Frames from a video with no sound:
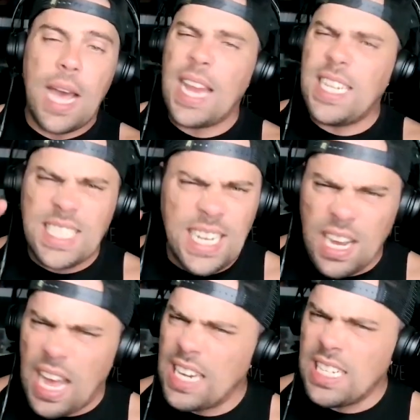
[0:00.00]
I just need
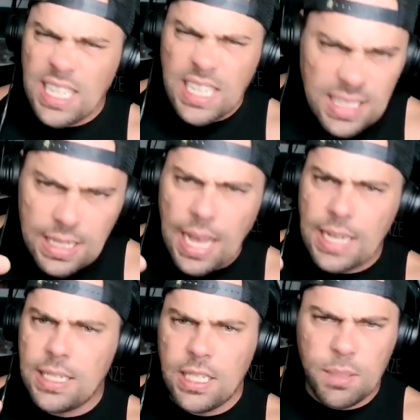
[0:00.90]

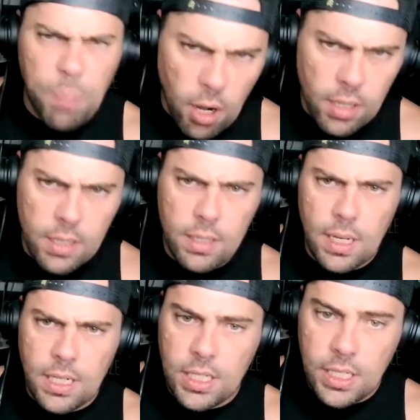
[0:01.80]
a spark.
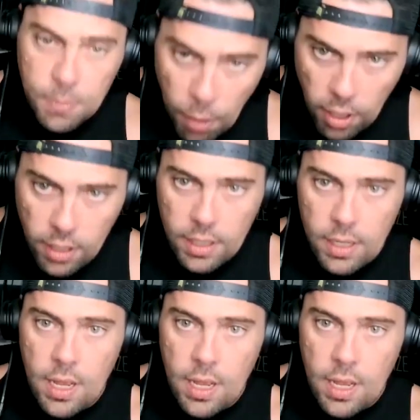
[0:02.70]
I just need a spark.